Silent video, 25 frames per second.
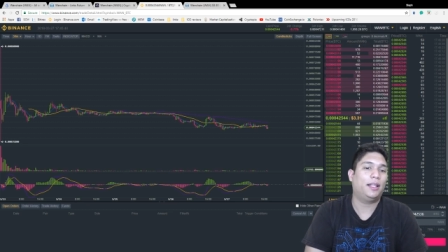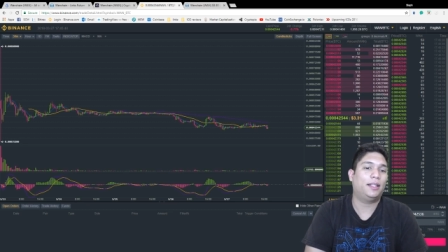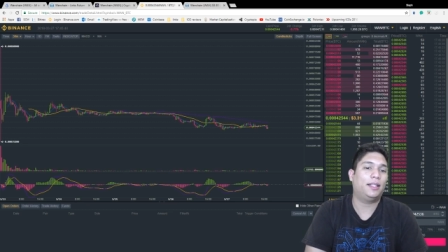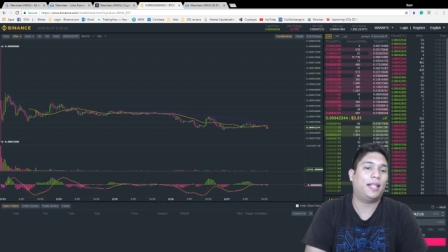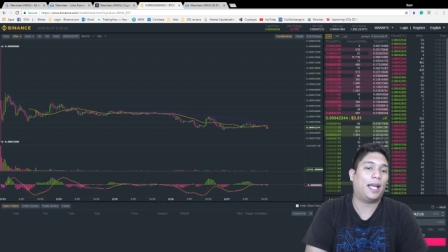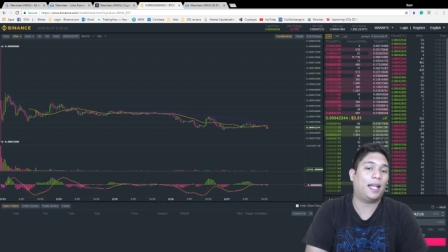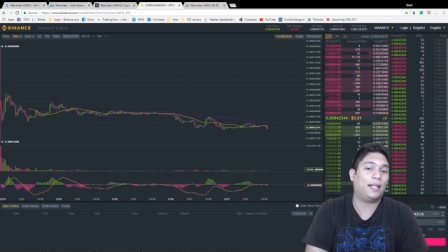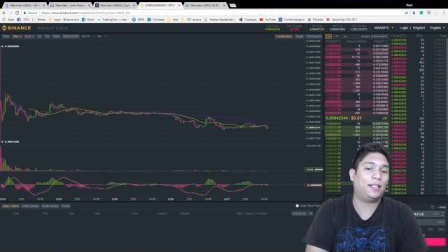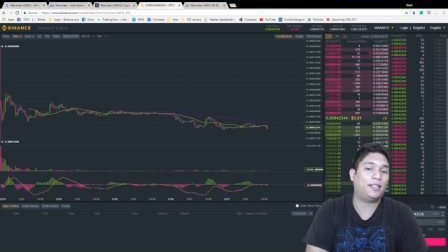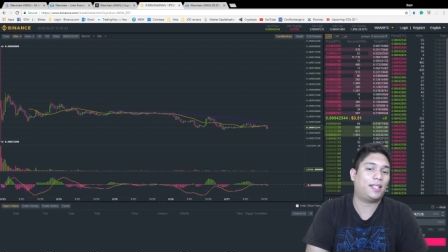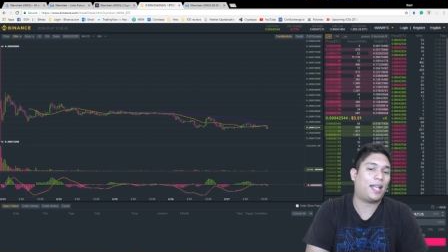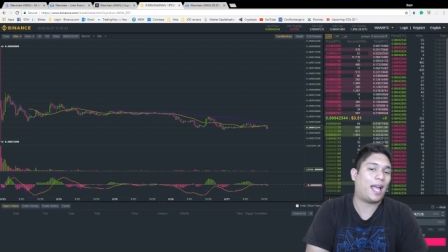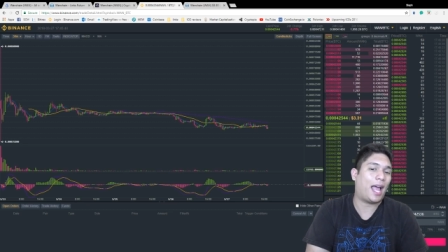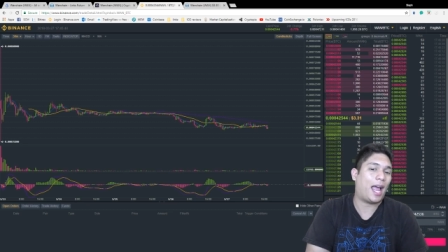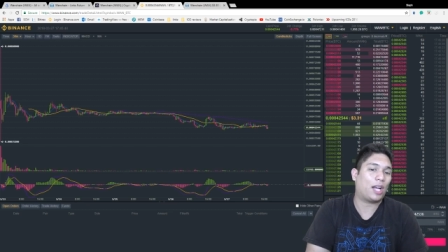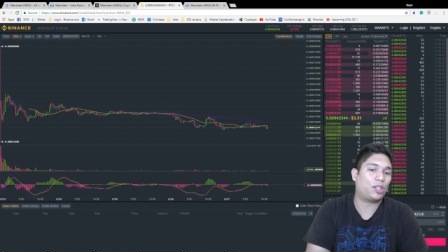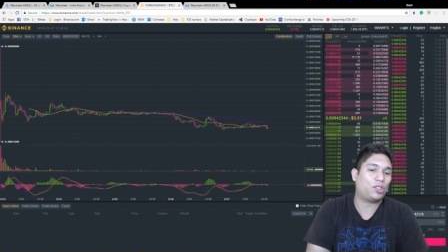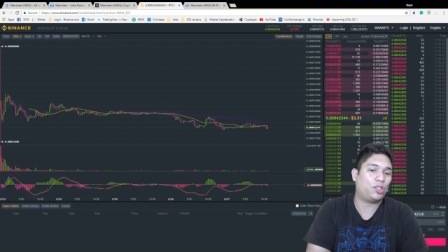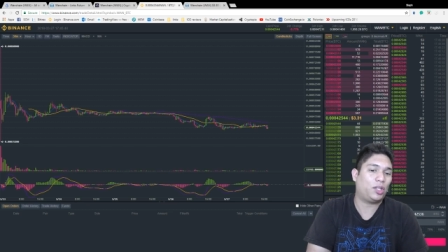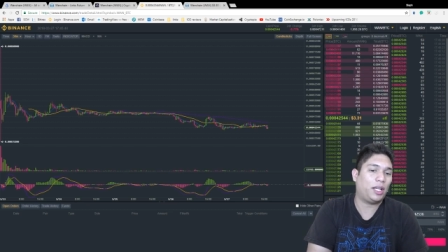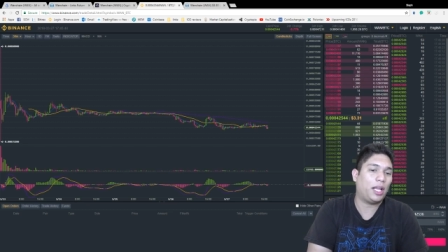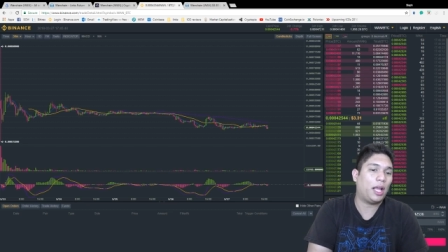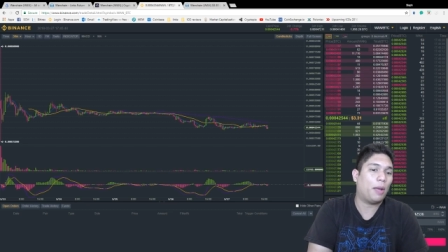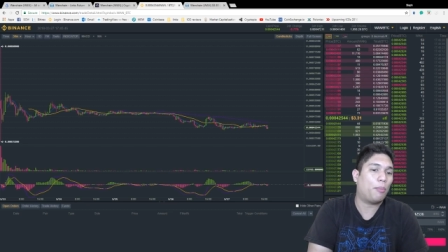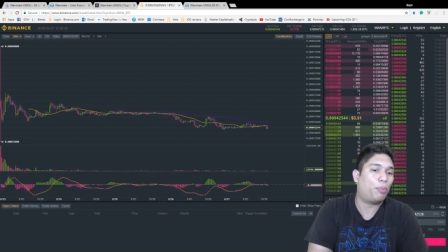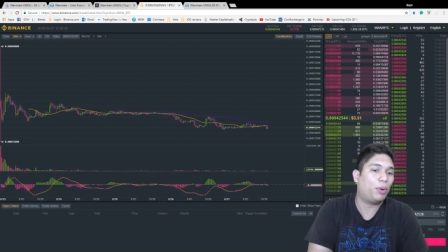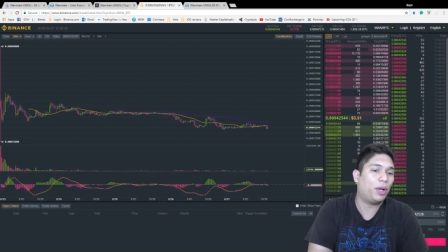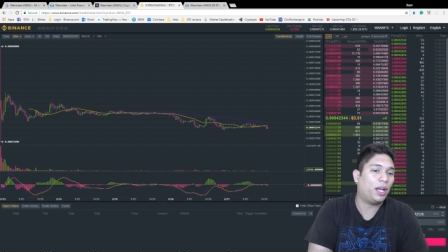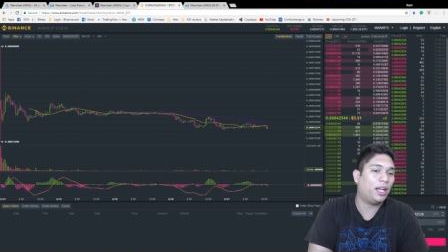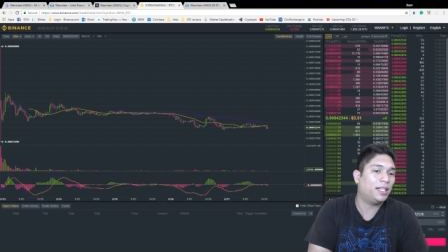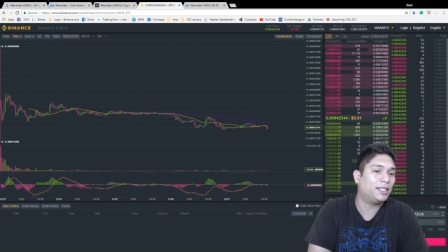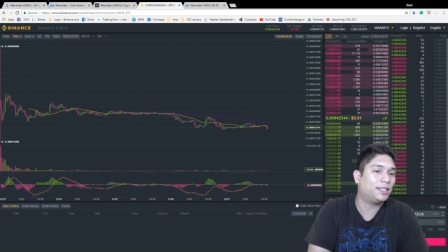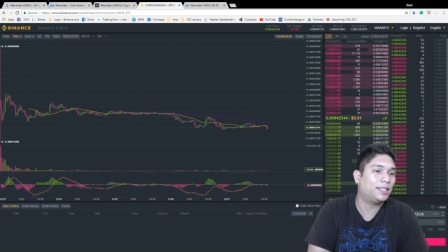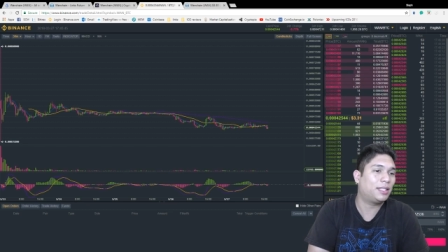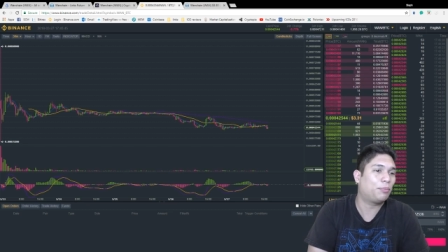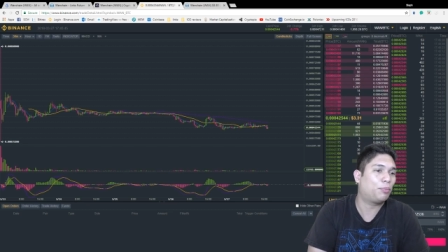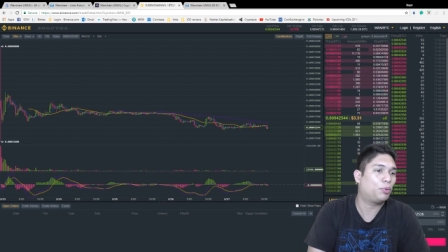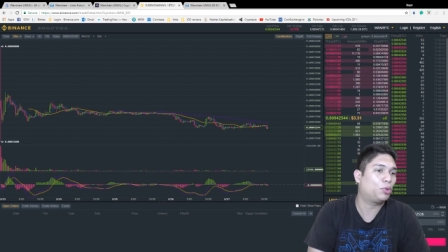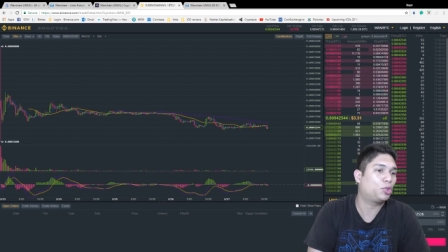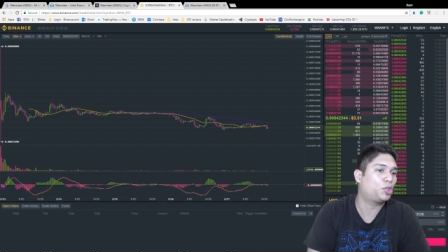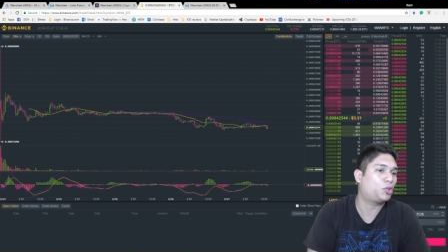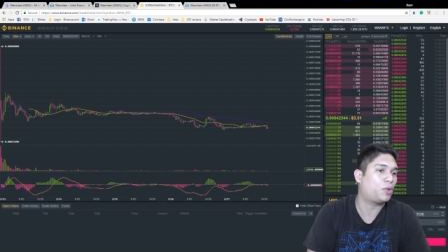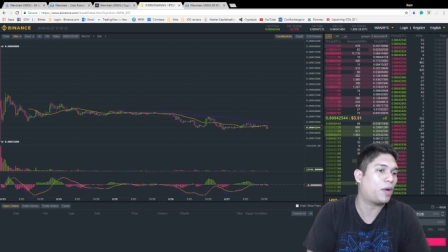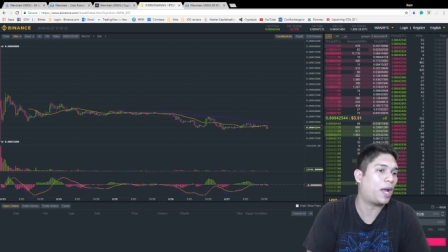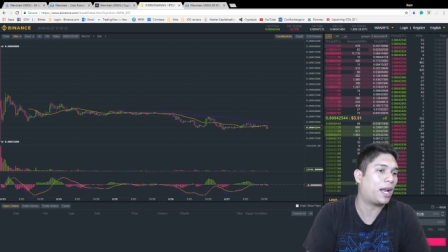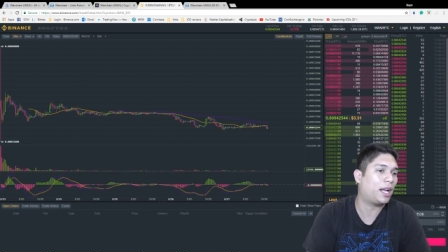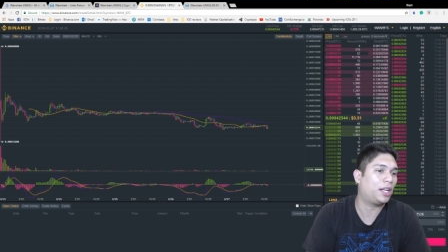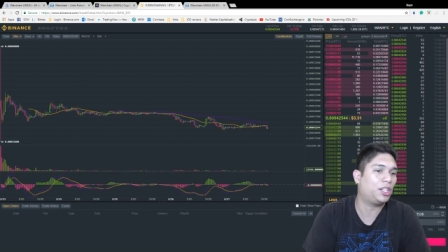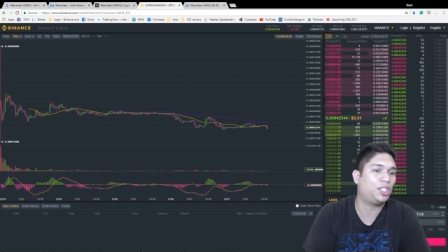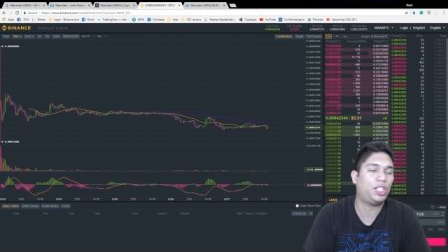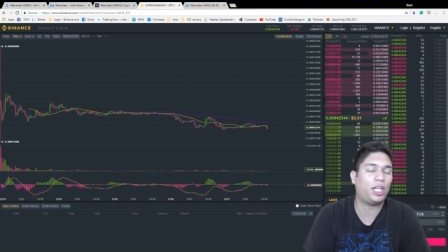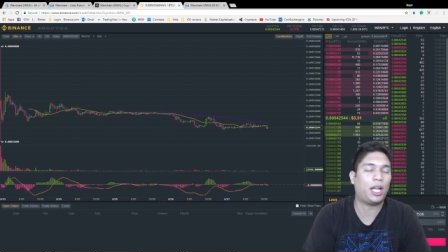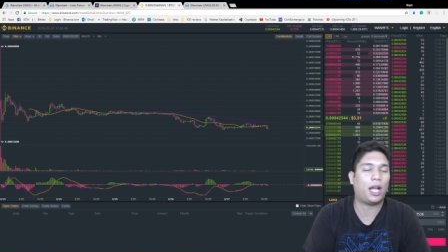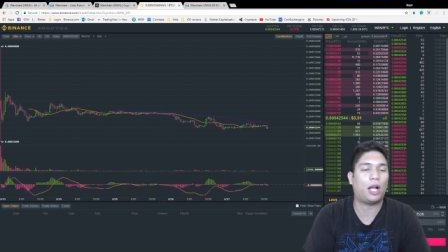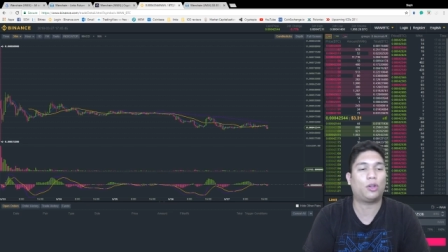That's actually a pretty simple strategy.